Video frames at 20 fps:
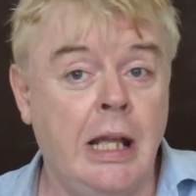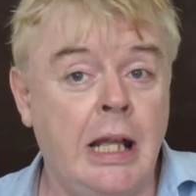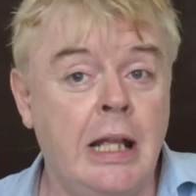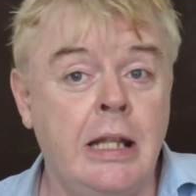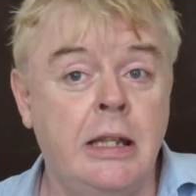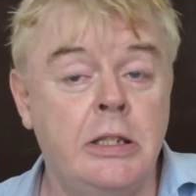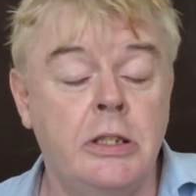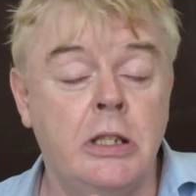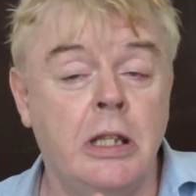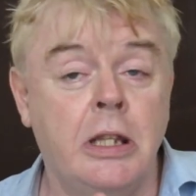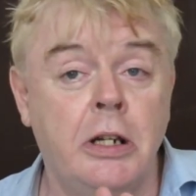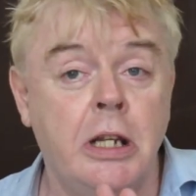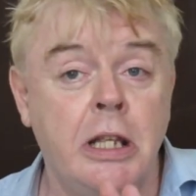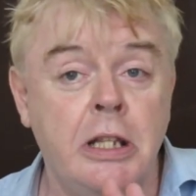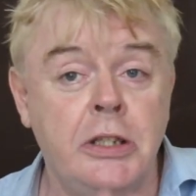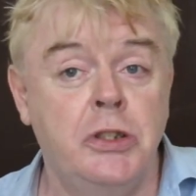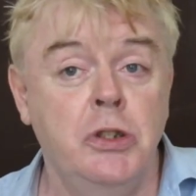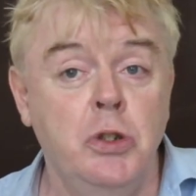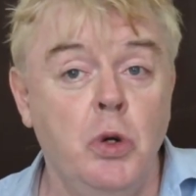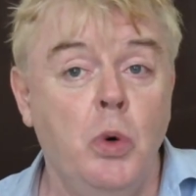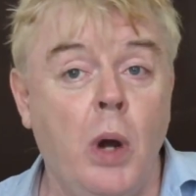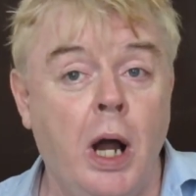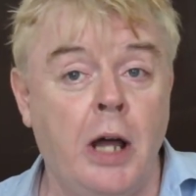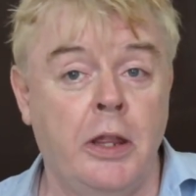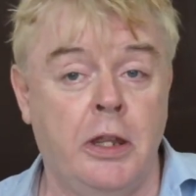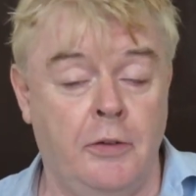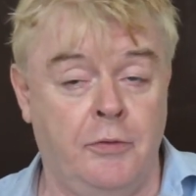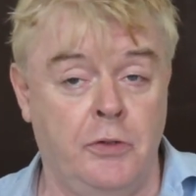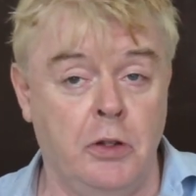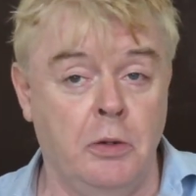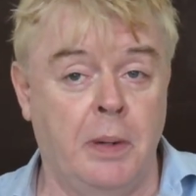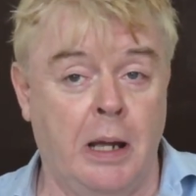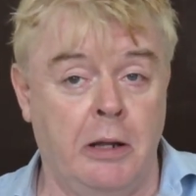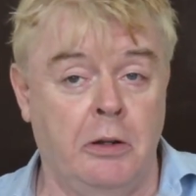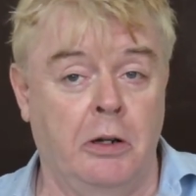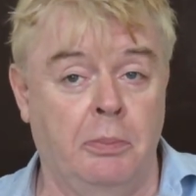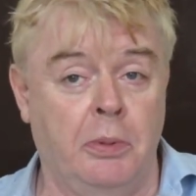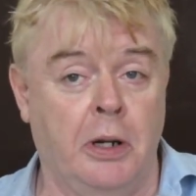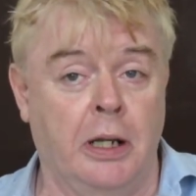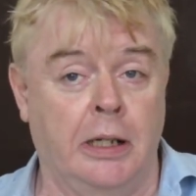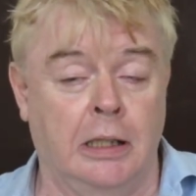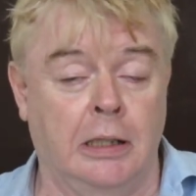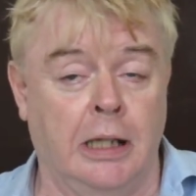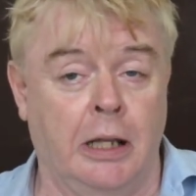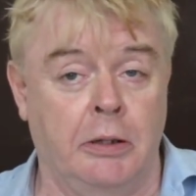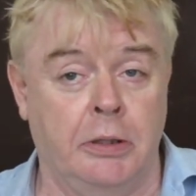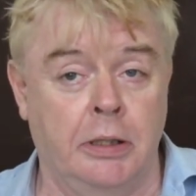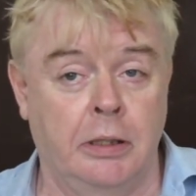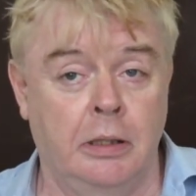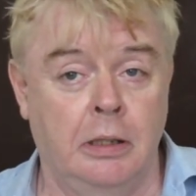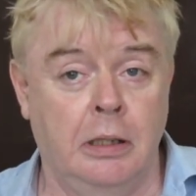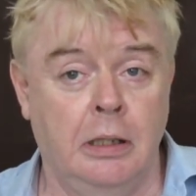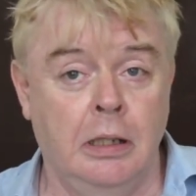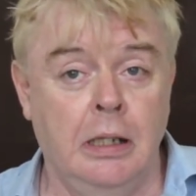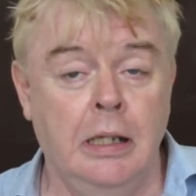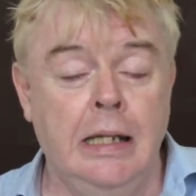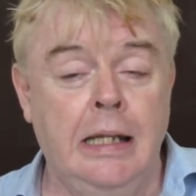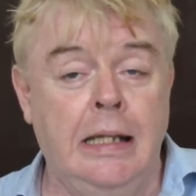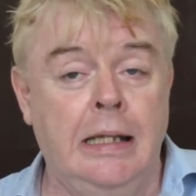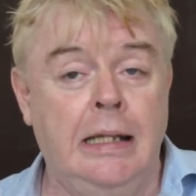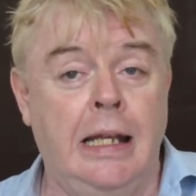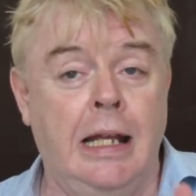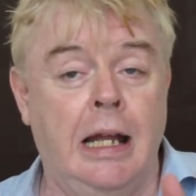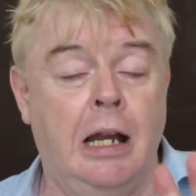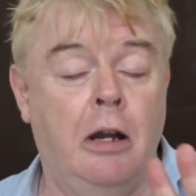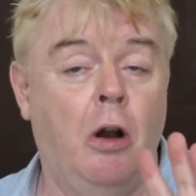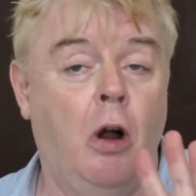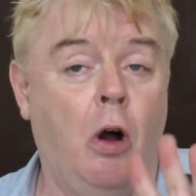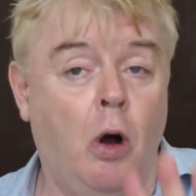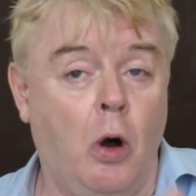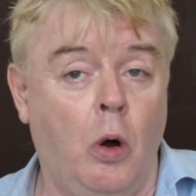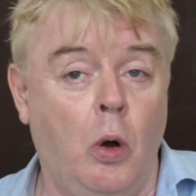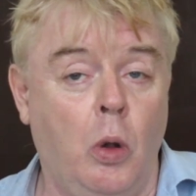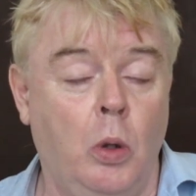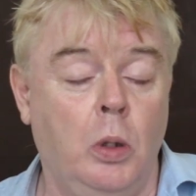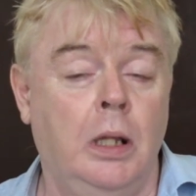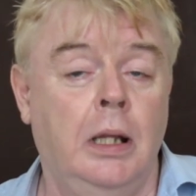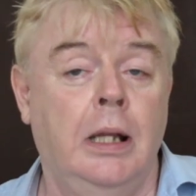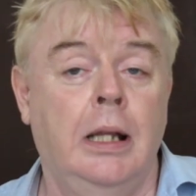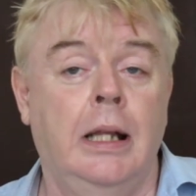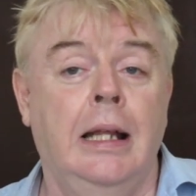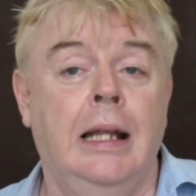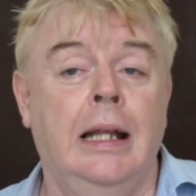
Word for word: there is no other viewpoint allowed. They are all